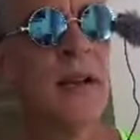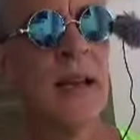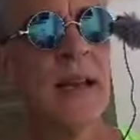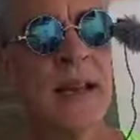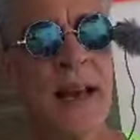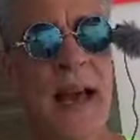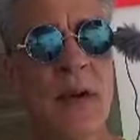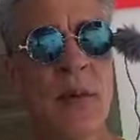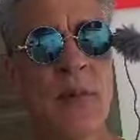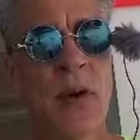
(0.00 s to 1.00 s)
And the guy
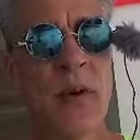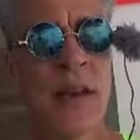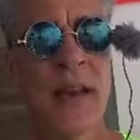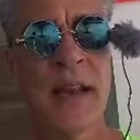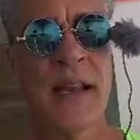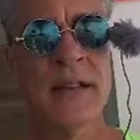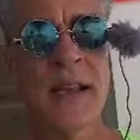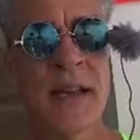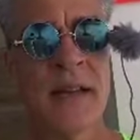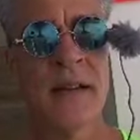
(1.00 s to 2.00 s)
who broke it in
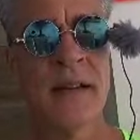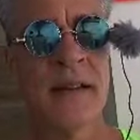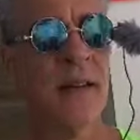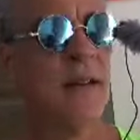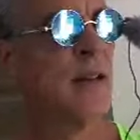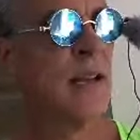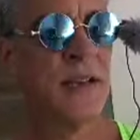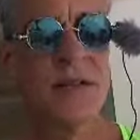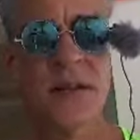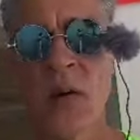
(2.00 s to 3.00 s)
easy,
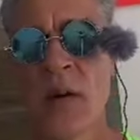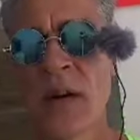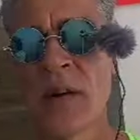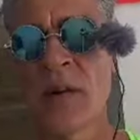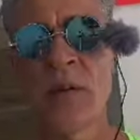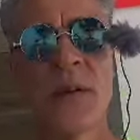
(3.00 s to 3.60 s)
his oil